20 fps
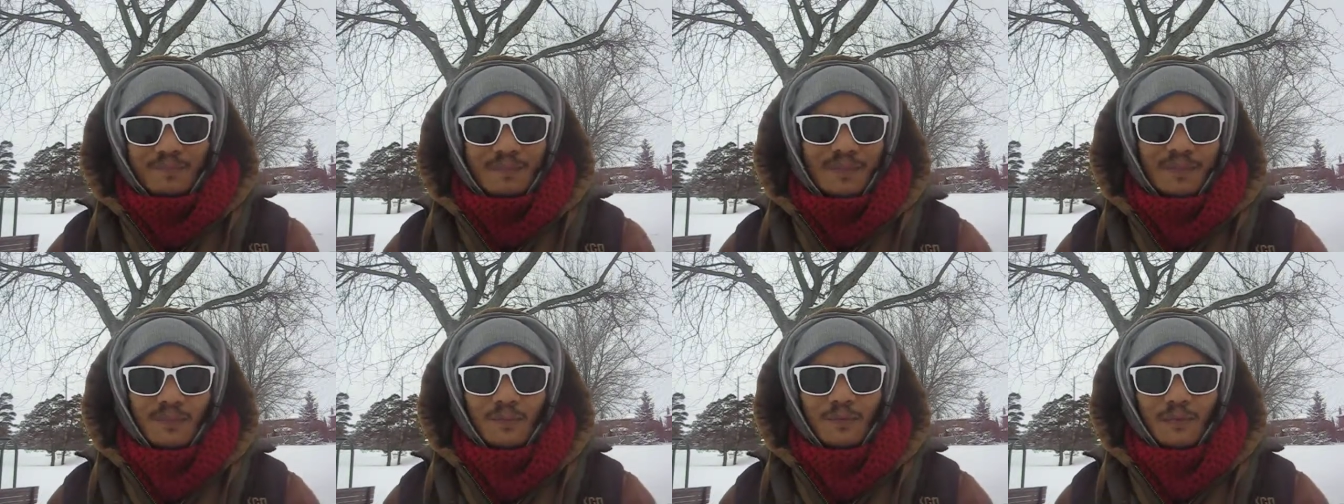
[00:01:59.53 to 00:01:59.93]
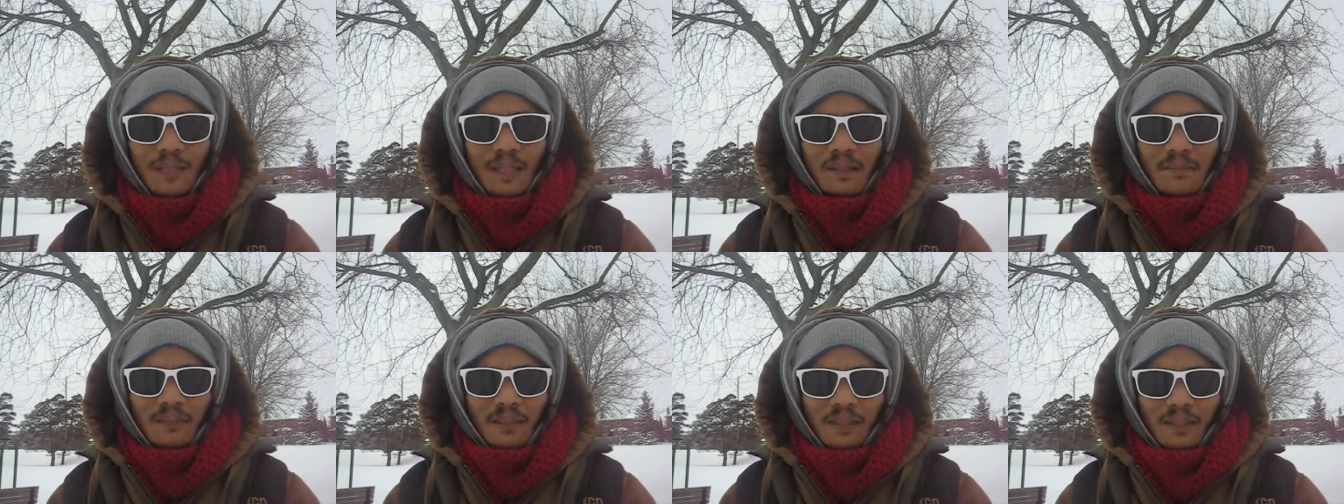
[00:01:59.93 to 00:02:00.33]
do
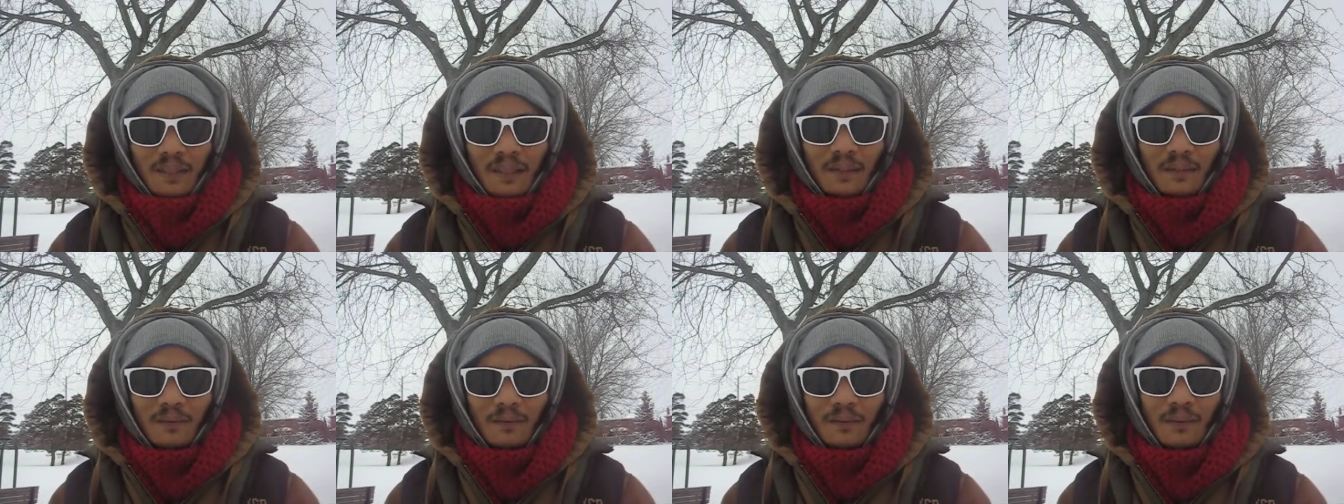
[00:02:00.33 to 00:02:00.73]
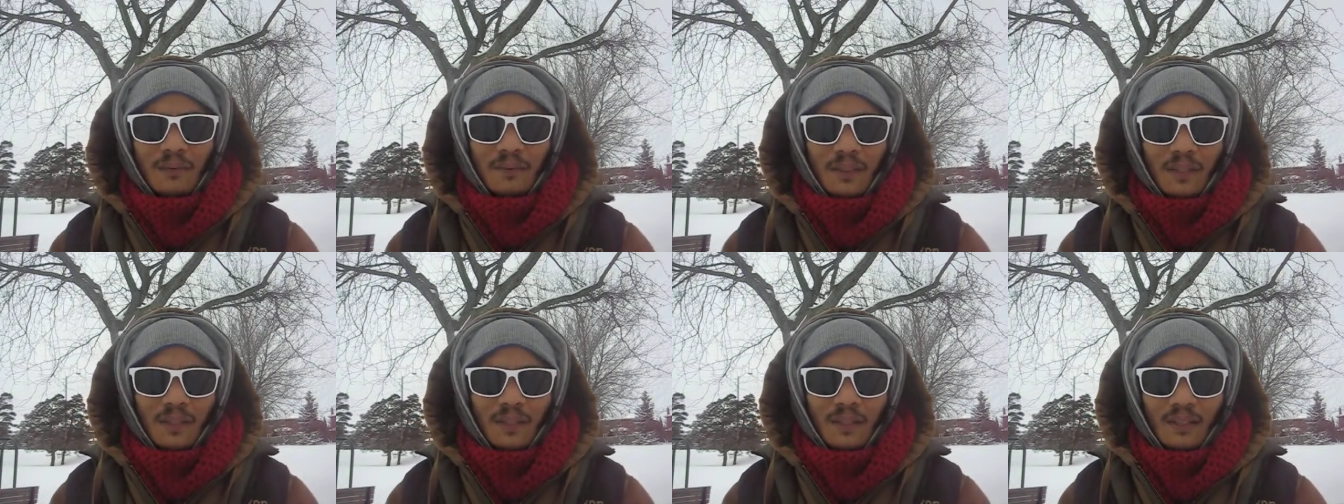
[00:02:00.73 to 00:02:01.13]
whatever,
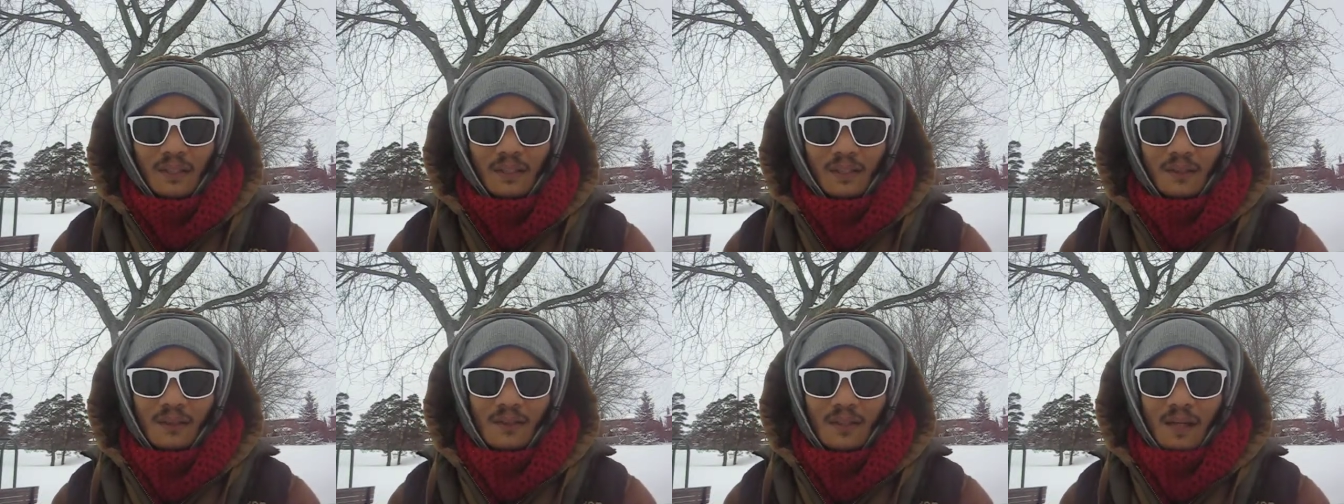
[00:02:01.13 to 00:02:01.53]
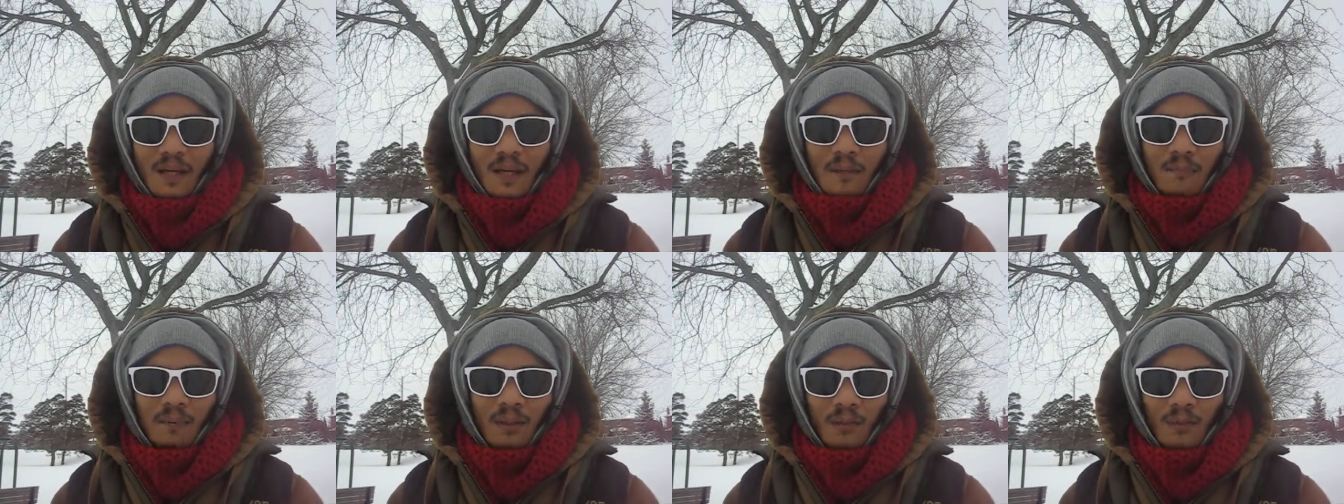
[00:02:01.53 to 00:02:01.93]
we're here on
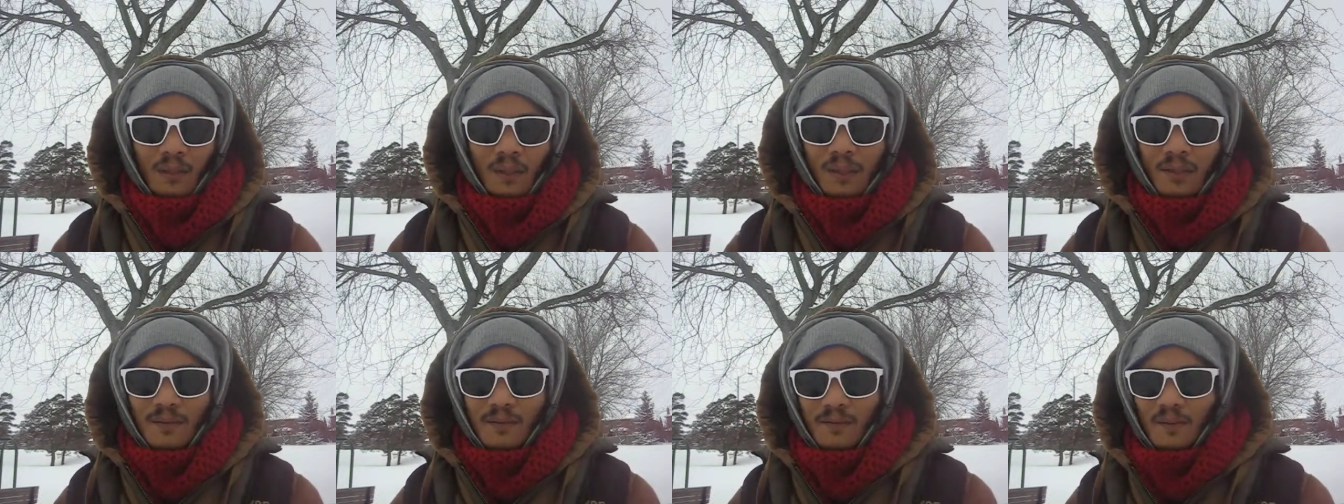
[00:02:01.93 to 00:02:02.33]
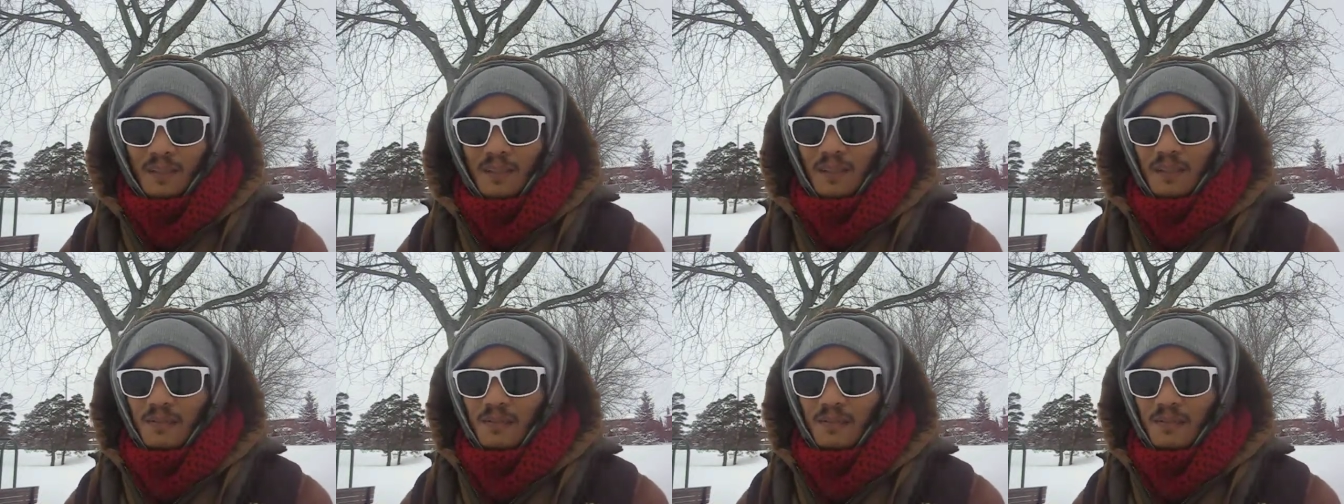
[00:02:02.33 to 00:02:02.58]
Earth. But when it really